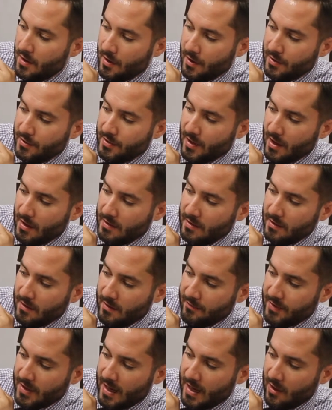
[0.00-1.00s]
None
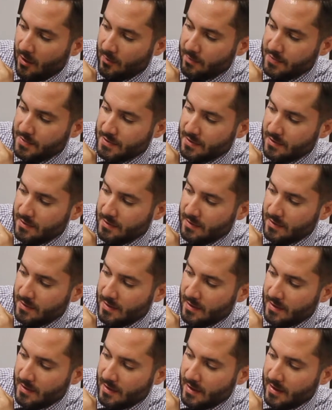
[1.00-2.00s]
of it helped
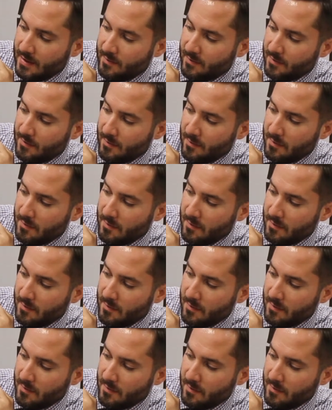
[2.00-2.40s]
him